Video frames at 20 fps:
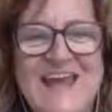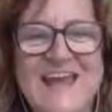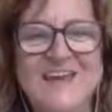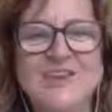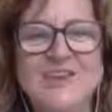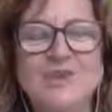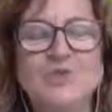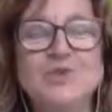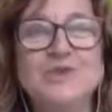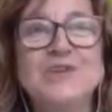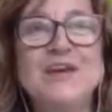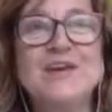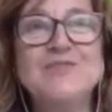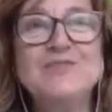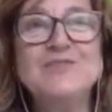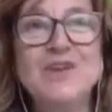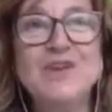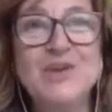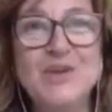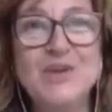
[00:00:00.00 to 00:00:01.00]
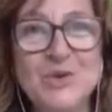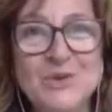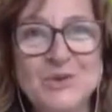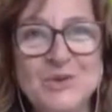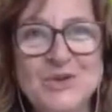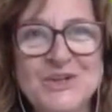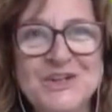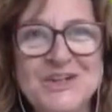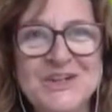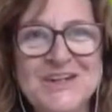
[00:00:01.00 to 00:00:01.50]
and good
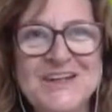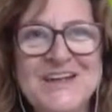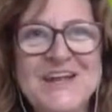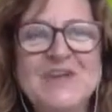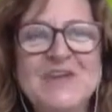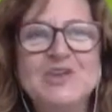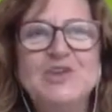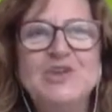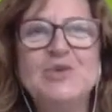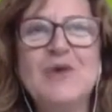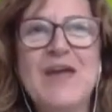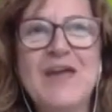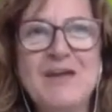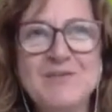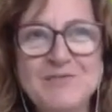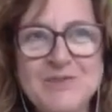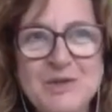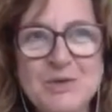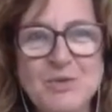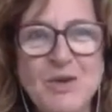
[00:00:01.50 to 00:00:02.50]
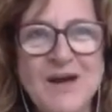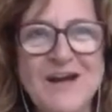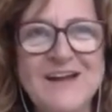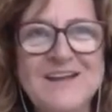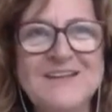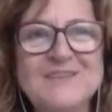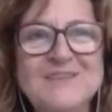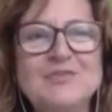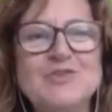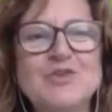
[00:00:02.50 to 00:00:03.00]
afternoon to
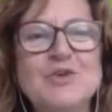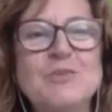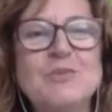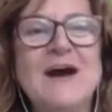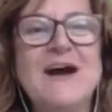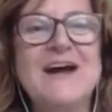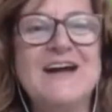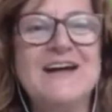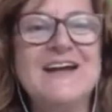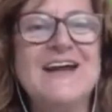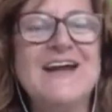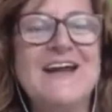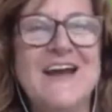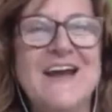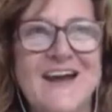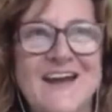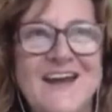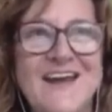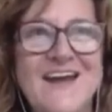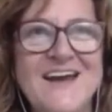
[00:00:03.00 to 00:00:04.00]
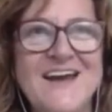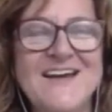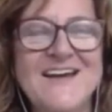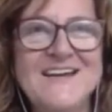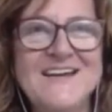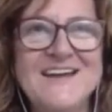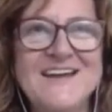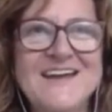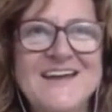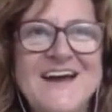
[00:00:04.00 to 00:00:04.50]
everyone from Accra, Ghana.
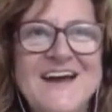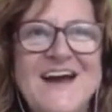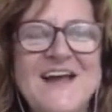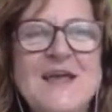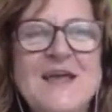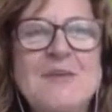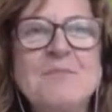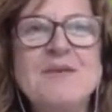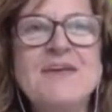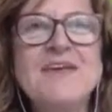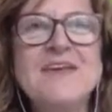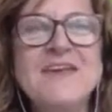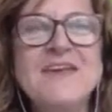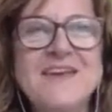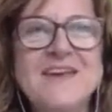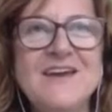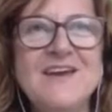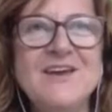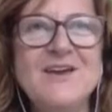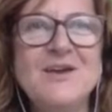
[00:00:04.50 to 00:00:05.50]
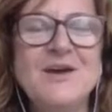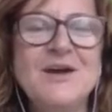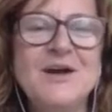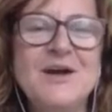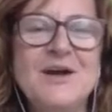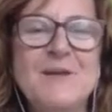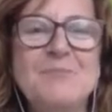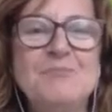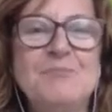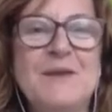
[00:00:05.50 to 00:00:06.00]
I am here
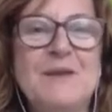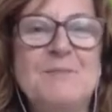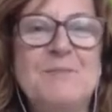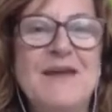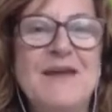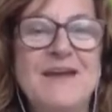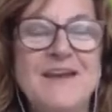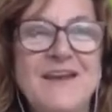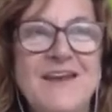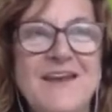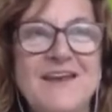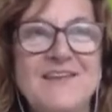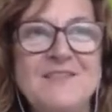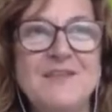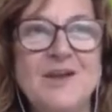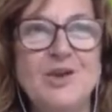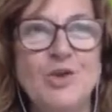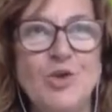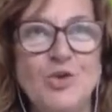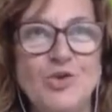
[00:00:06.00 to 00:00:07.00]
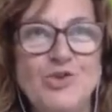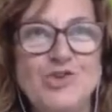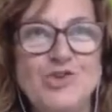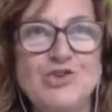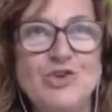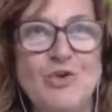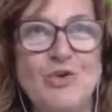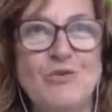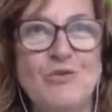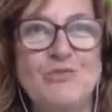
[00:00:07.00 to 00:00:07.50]
preparing the launch
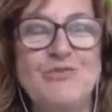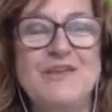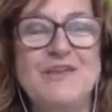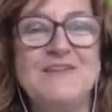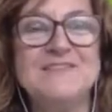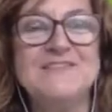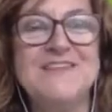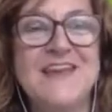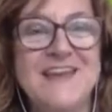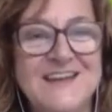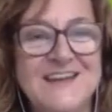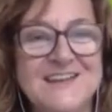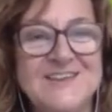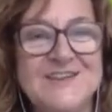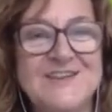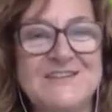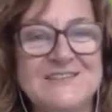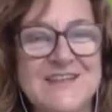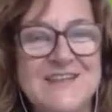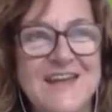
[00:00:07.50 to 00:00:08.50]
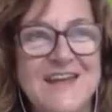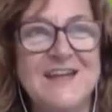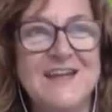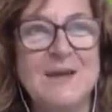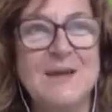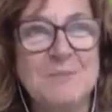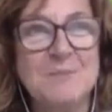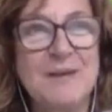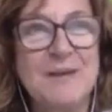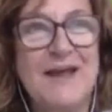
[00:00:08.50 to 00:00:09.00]
of the second
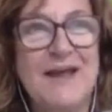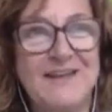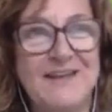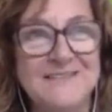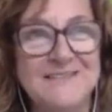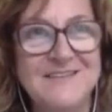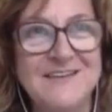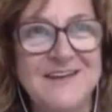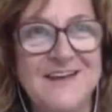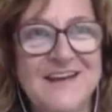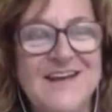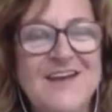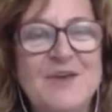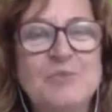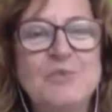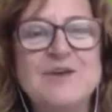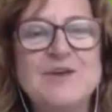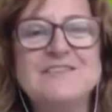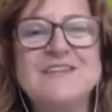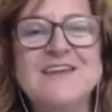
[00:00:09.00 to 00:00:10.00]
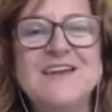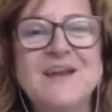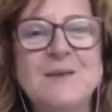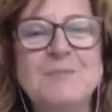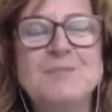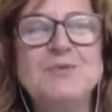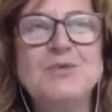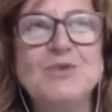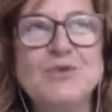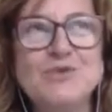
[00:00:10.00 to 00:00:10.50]
recycling plant within a
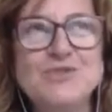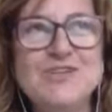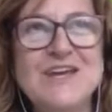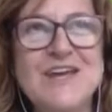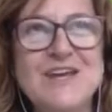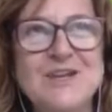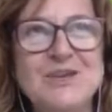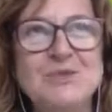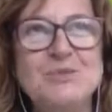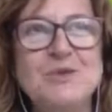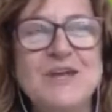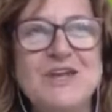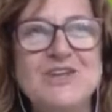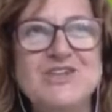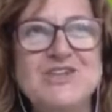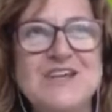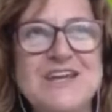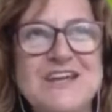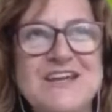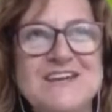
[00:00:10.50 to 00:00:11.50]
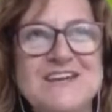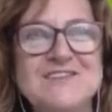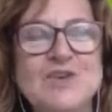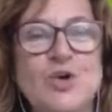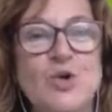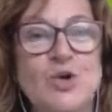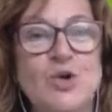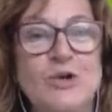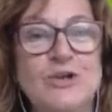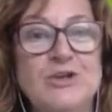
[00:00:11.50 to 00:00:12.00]
project which is
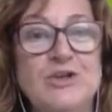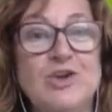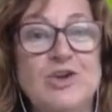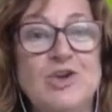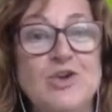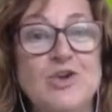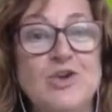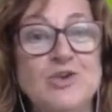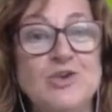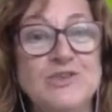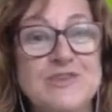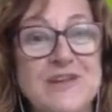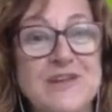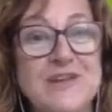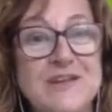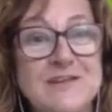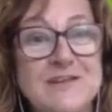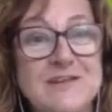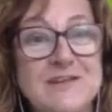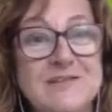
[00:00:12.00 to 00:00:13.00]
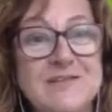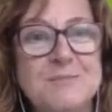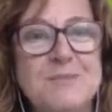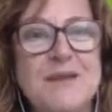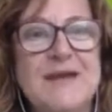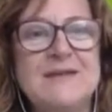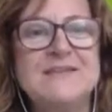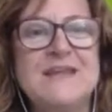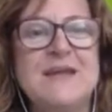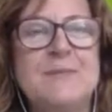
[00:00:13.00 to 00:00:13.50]
called Closing the
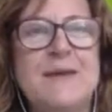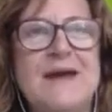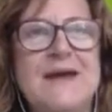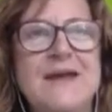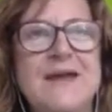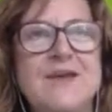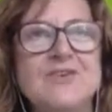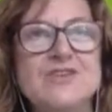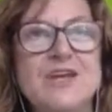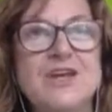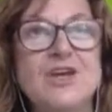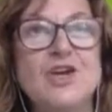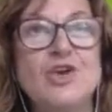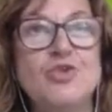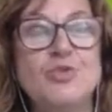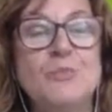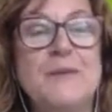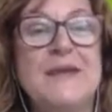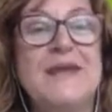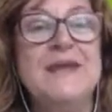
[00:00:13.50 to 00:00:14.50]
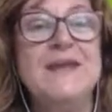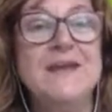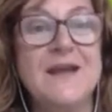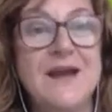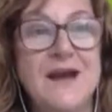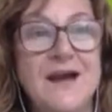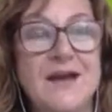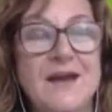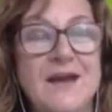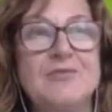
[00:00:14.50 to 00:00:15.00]
Plastic Packaging Loop in
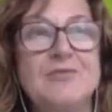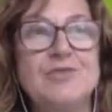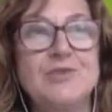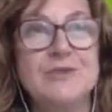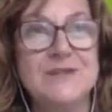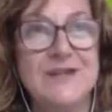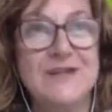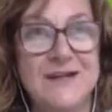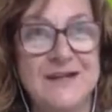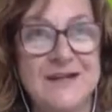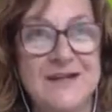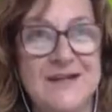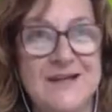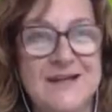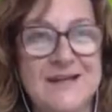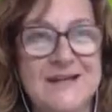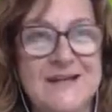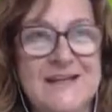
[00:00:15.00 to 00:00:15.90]
Ghana for Ghana.